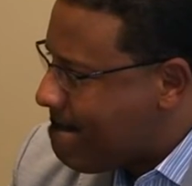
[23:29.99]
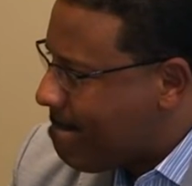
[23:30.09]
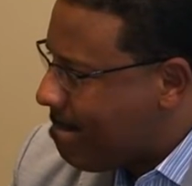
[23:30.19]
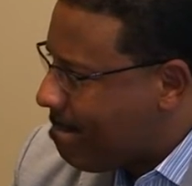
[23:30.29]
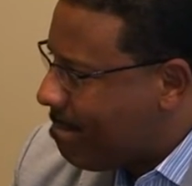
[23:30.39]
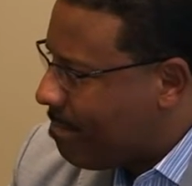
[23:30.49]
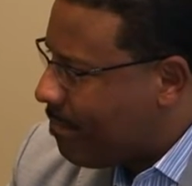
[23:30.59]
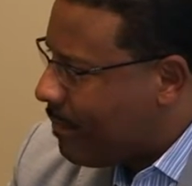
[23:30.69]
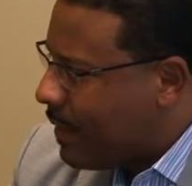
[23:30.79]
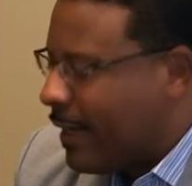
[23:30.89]
And
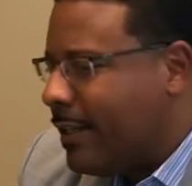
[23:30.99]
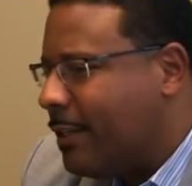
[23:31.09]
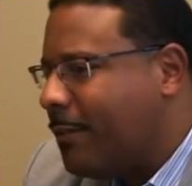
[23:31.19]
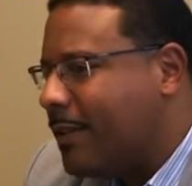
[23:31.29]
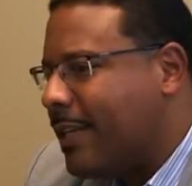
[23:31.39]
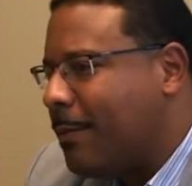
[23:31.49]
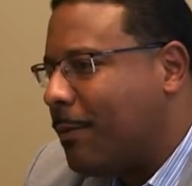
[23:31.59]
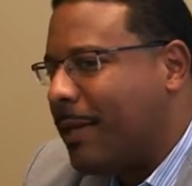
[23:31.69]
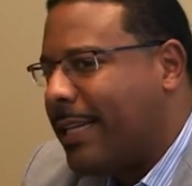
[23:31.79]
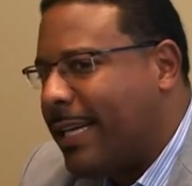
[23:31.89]
um, like, you know, for
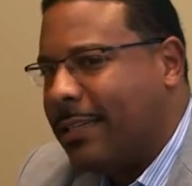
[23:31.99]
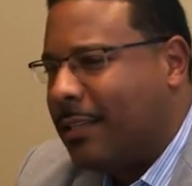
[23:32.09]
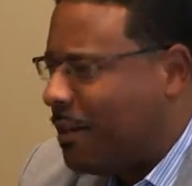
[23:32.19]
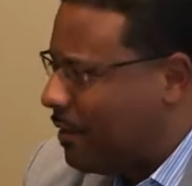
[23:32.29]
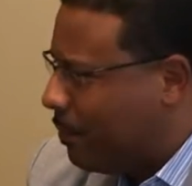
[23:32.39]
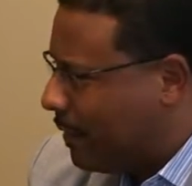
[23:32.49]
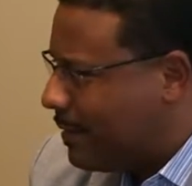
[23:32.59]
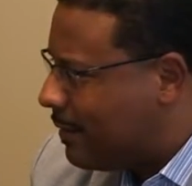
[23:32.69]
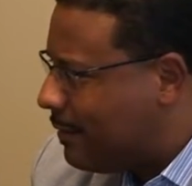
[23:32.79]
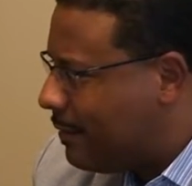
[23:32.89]
example, my dad couldn't have gone to
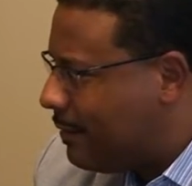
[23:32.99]
Princeton.